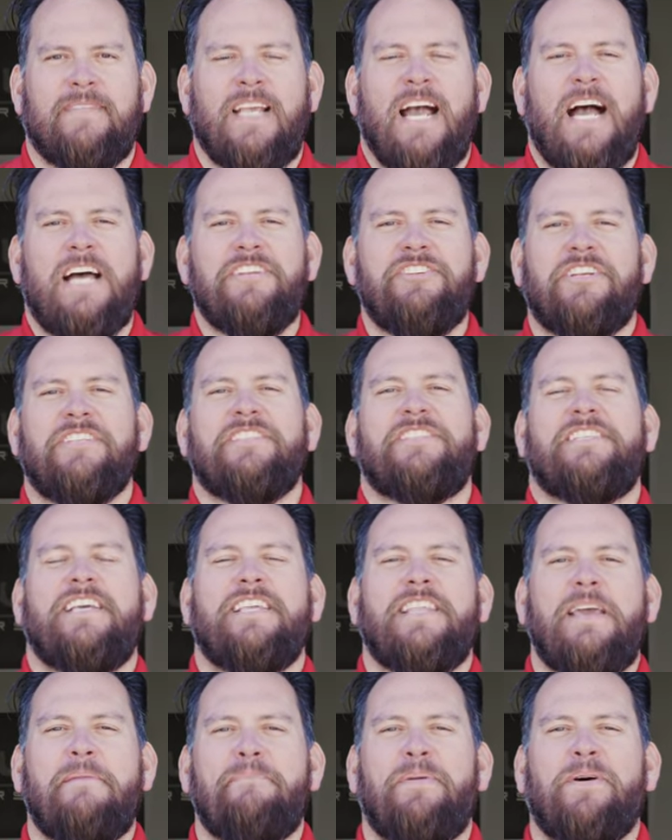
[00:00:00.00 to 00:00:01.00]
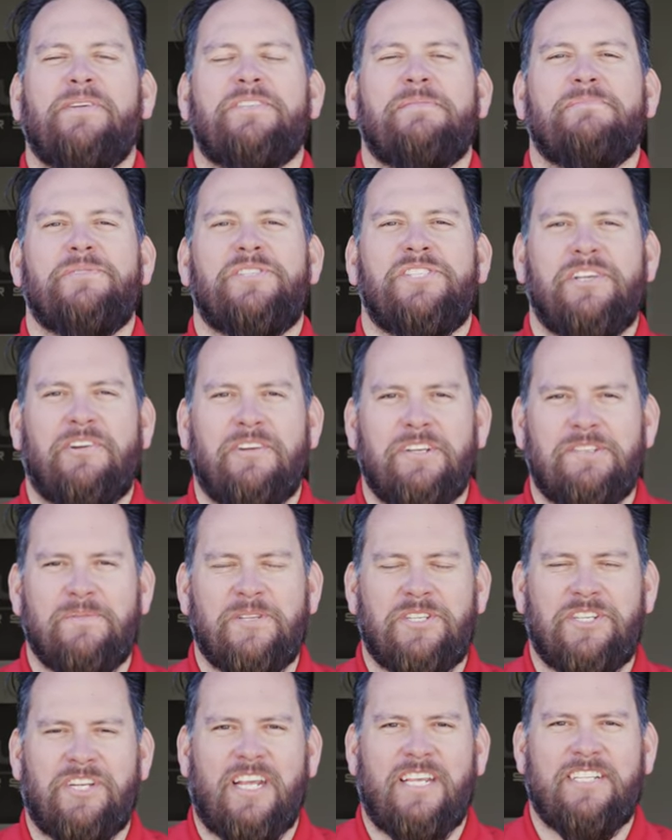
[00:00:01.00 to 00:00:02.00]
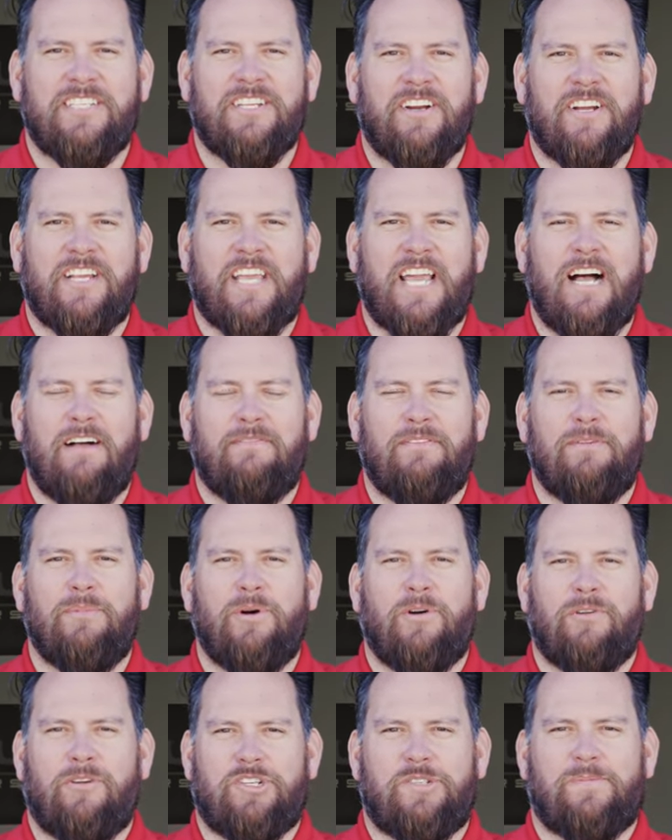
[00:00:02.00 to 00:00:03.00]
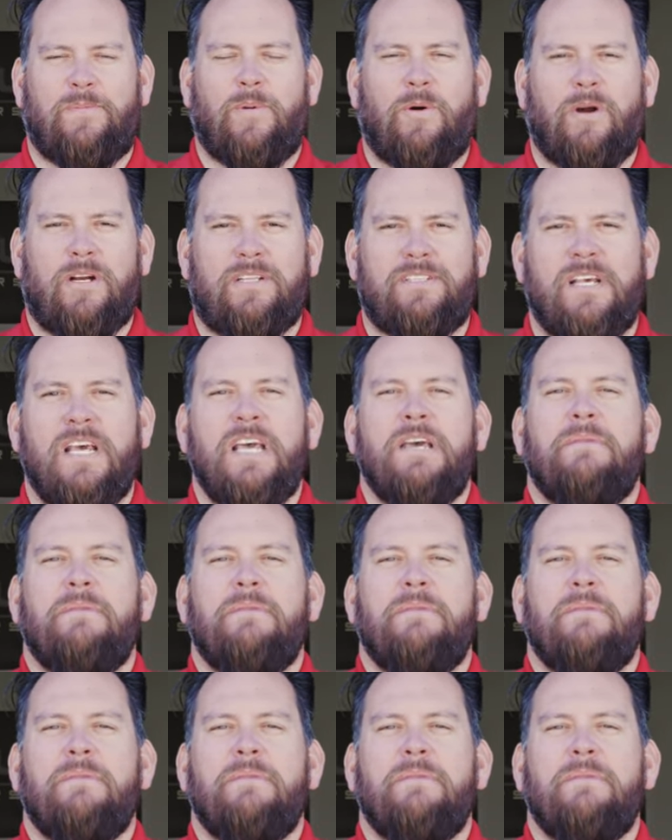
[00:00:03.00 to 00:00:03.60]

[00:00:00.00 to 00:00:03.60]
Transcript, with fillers: As you can see, they built some serious machines here at Calvo Motorsports.